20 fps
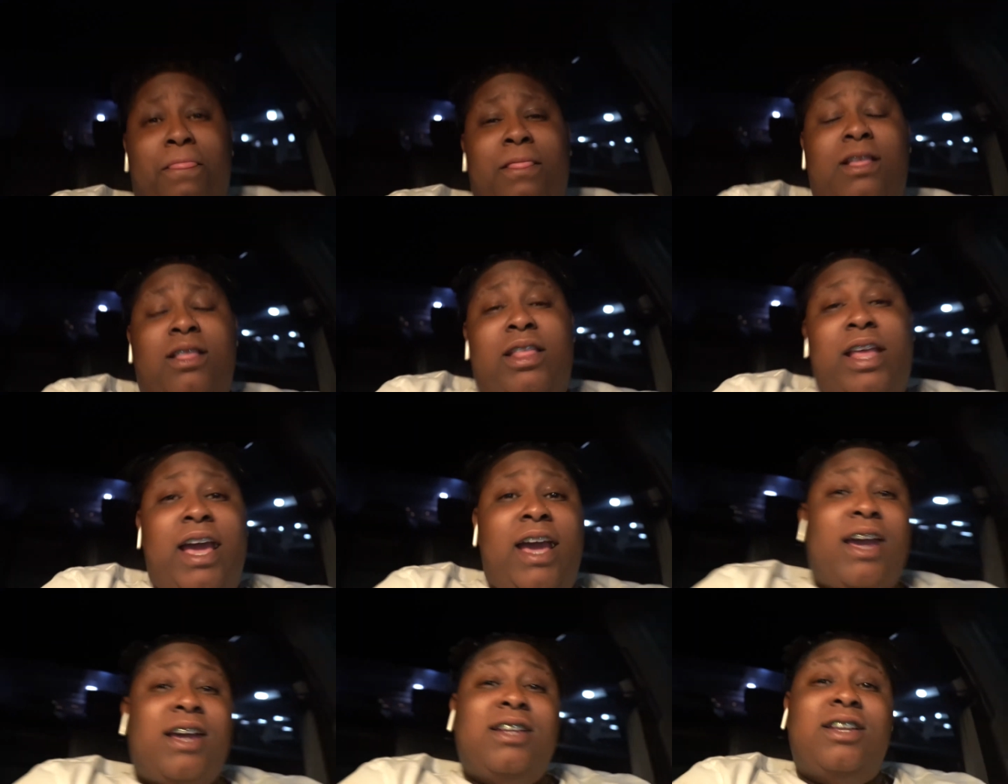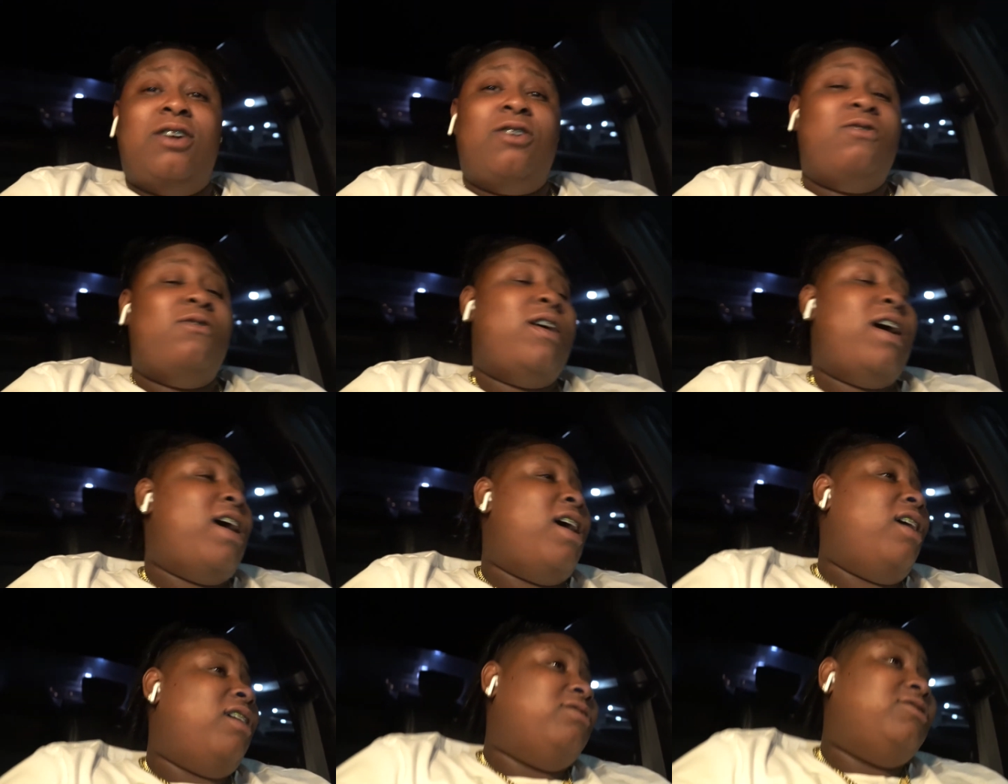they don't
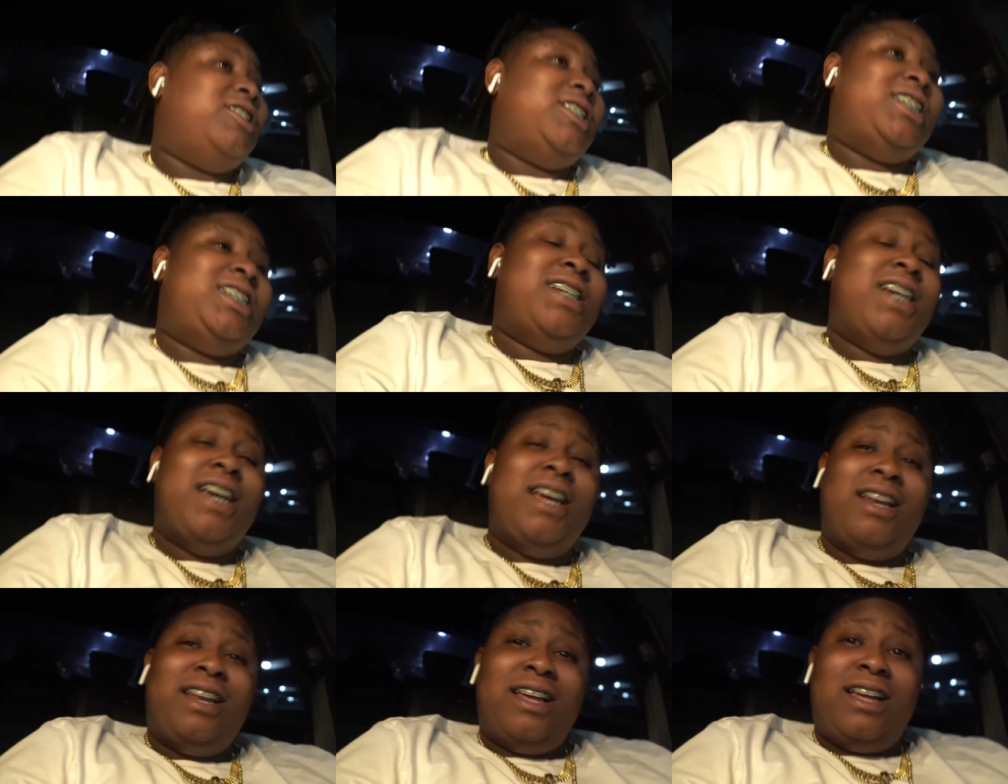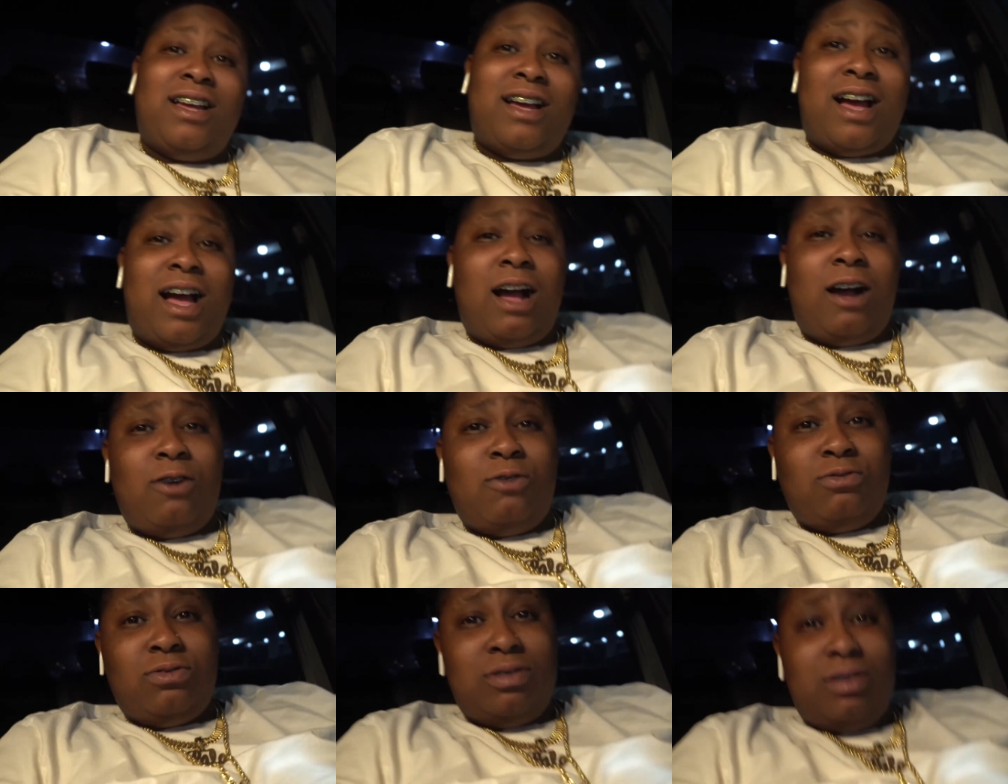have shit
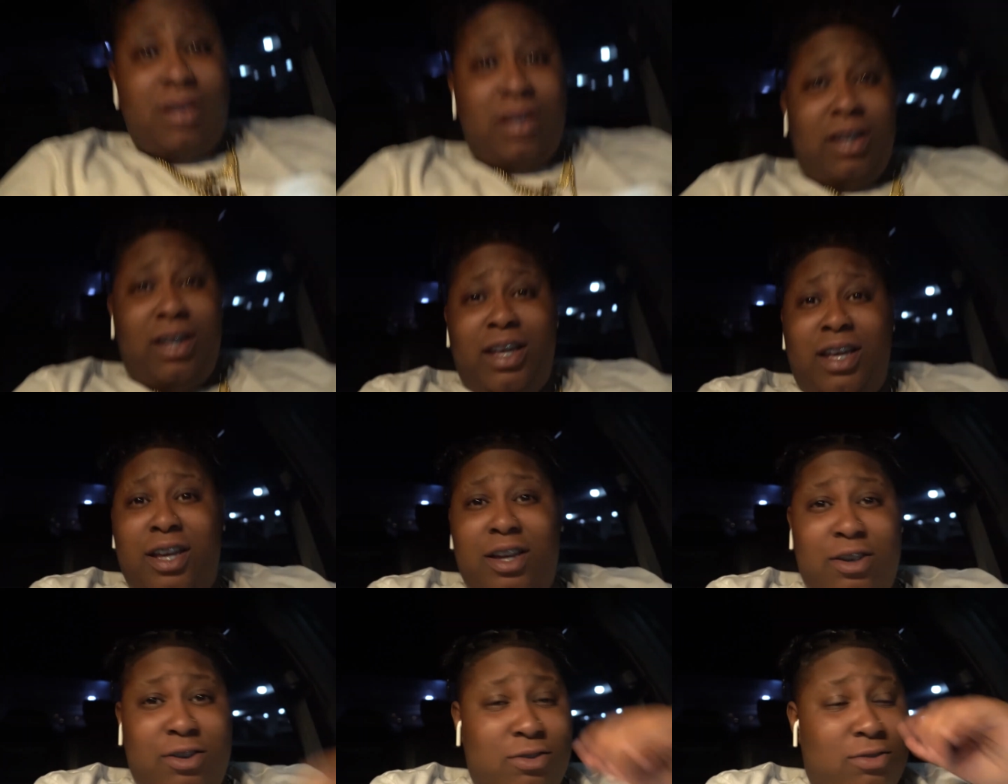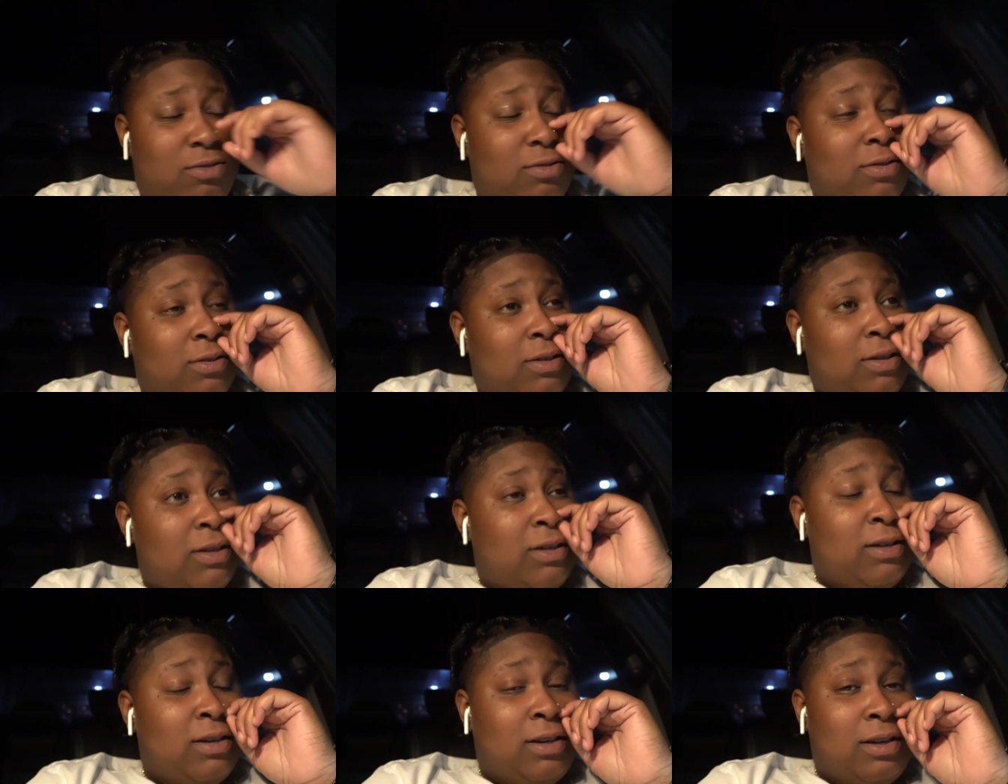out here. You
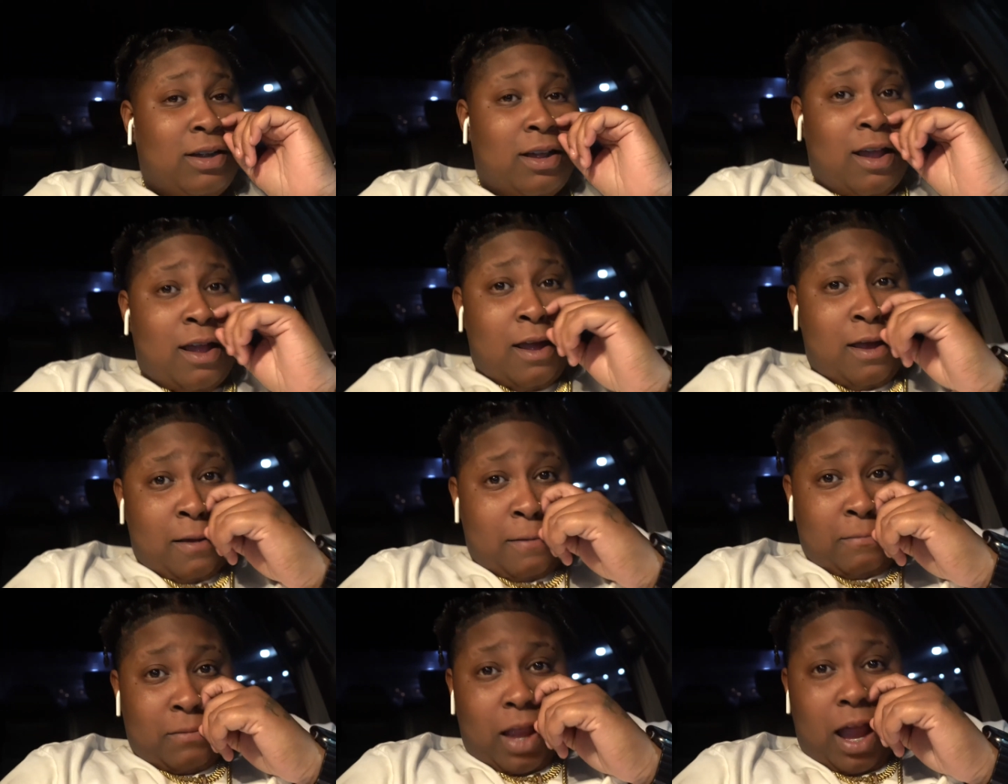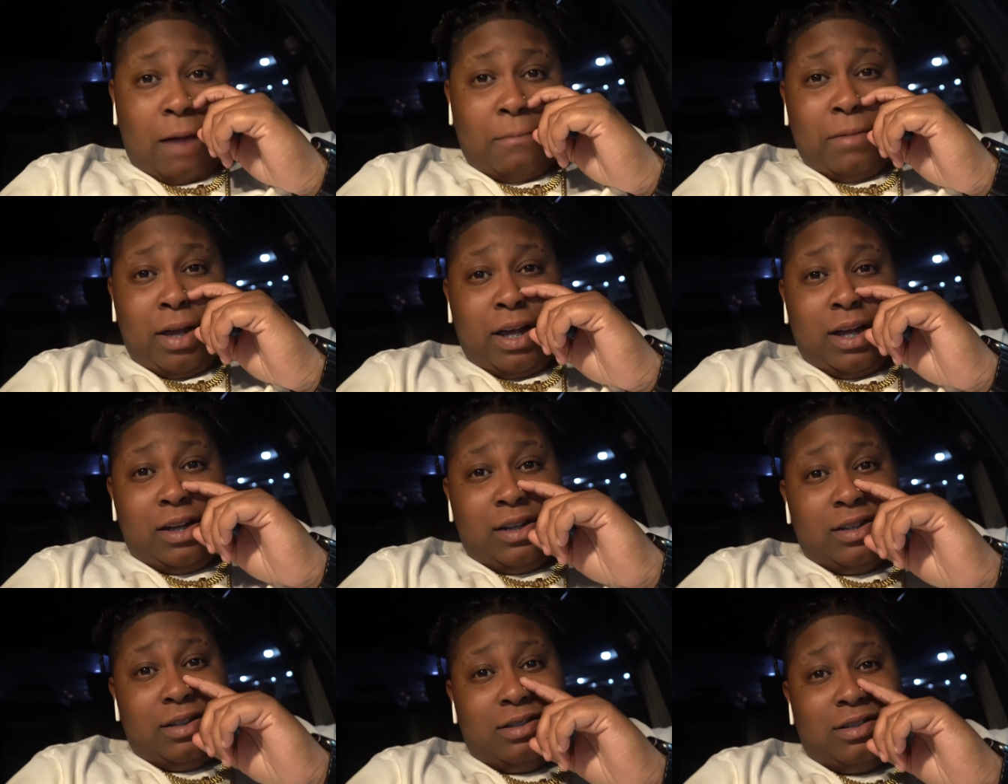keep cussing. I
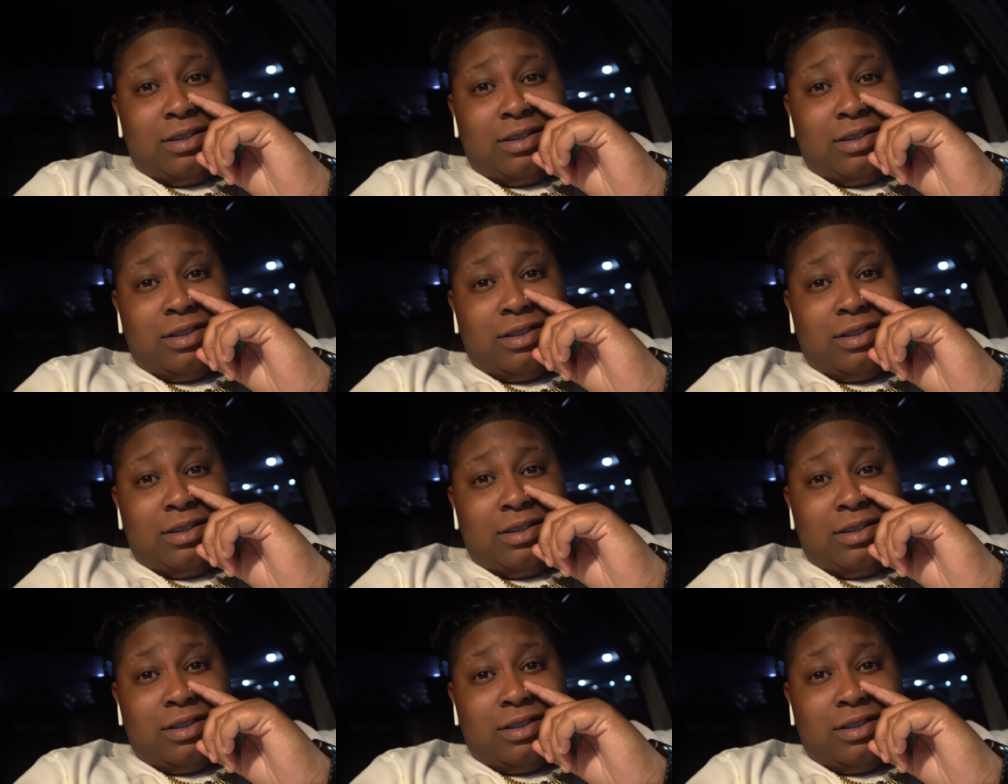mean,